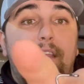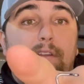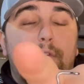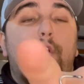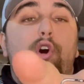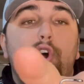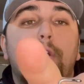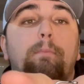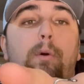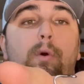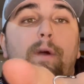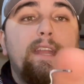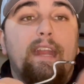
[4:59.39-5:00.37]
or the hook
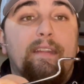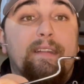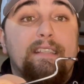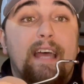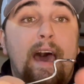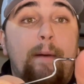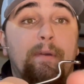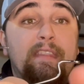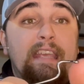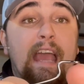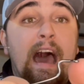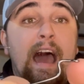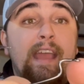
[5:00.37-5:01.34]
point, and the top of
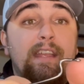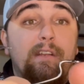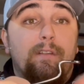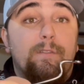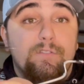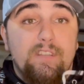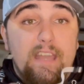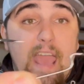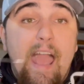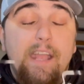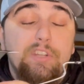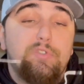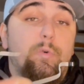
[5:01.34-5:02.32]
the eye here. There's an
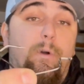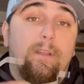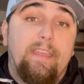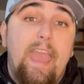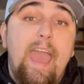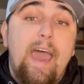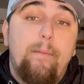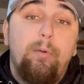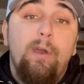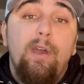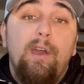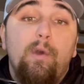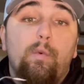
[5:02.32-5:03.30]
actual
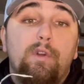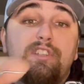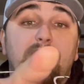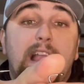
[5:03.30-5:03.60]
gap which